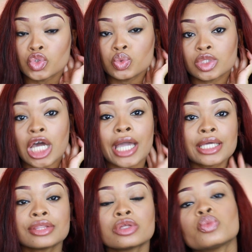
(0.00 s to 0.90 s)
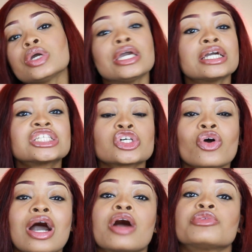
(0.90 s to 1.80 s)
to tighten the wig
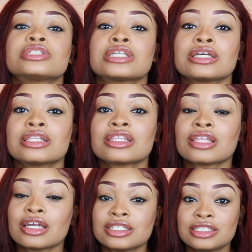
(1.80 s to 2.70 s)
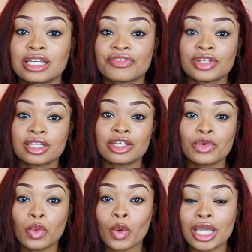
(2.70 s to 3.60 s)
so I will say that that is
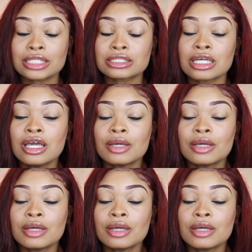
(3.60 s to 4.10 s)
definitely great